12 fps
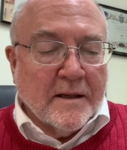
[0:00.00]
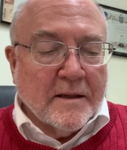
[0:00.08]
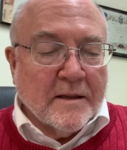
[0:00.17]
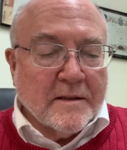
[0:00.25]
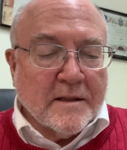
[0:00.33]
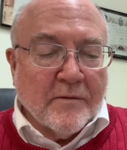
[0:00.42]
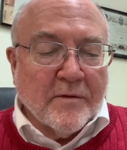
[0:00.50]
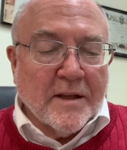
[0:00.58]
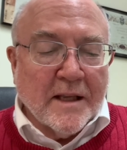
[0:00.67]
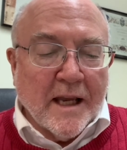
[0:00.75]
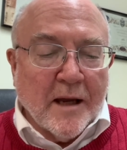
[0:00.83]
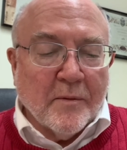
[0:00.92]
Does everything
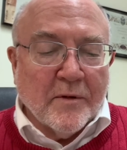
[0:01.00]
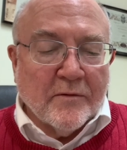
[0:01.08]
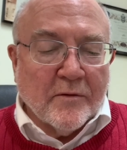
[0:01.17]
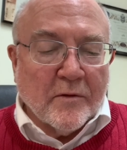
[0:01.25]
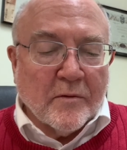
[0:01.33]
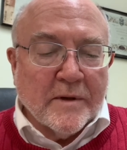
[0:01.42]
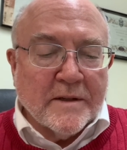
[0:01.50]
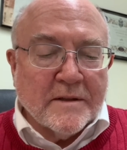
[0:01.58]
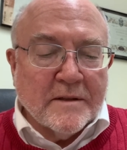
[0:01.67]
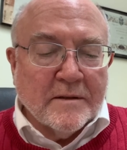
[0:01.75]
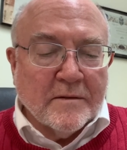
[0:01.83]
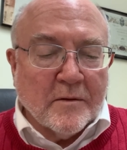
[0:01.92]
happen for a
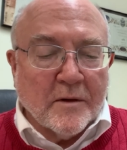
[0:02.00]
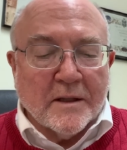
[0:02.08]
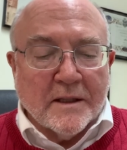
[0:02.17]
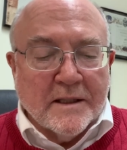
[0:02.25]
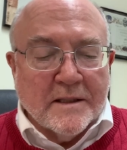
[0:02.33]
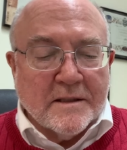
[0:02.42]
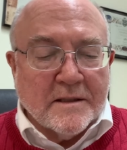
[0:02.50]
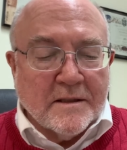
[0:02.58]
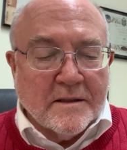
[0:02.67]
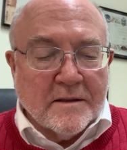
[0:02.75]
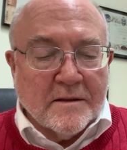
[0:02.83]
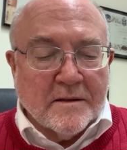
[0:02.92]
reason? Or at least,
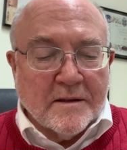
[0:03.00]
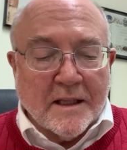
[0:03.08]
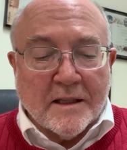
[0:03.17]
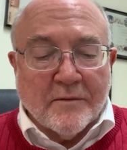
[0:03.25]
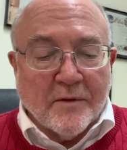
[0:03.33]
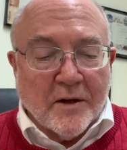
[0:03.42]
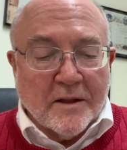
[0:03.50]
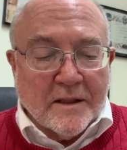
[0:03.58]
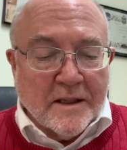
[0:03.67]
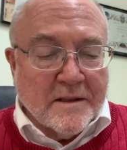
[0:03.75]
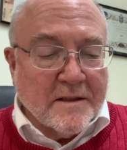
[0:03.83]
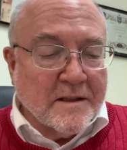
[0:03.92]
at the very
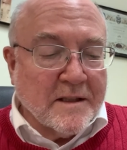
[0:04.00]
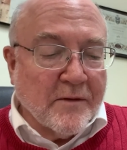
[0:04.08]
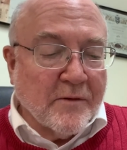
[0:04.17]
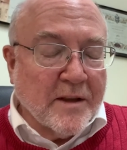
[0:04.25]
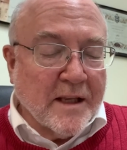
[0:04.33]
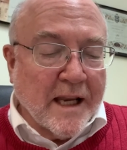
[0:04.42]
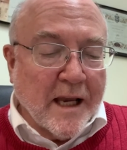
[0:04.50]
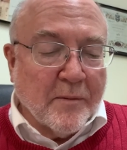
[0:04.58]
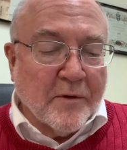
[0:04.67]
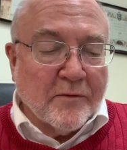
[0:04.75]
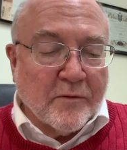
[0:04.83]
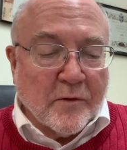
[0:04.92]
least, does everything
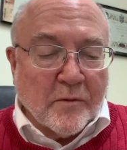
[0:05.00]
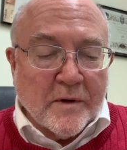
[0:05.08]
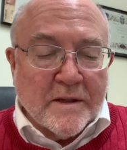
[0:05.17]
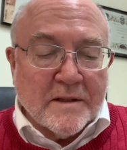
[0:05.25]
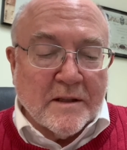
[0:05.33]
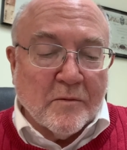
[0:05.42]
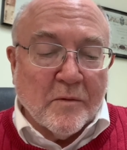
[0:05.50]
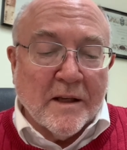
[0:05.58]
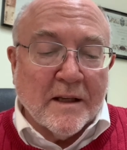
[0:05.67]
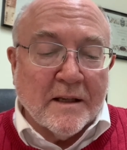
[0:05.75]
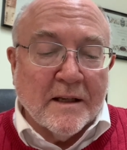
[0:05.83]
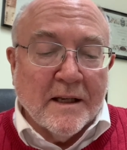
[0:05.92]
happen for a reason that we
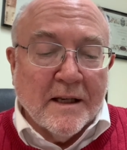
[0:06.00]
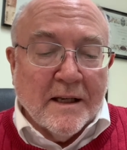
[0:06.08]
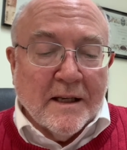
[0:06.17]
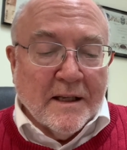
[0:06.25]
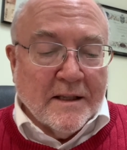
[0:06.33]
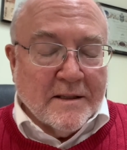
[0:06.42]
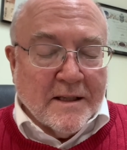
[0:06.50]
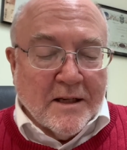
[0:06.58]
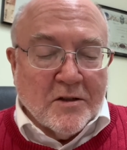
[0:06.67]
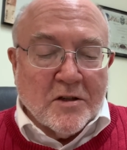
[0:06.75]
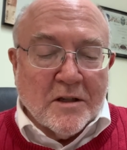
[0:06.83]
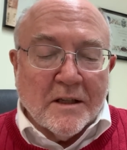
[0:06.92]
can
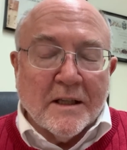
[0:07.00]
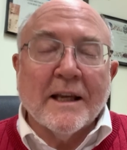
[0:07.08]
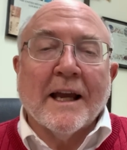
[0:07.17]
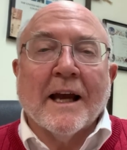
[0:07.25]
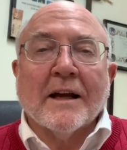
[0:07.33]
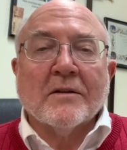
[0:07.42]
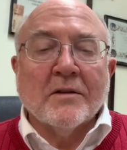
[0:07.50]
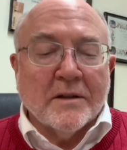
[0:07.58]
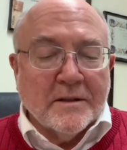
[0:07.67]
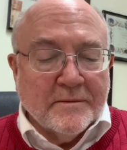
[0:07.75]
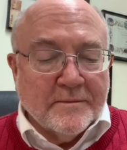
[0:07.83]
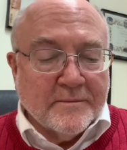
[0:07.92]
intentionally act
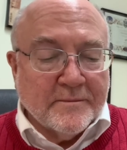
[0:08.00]
on?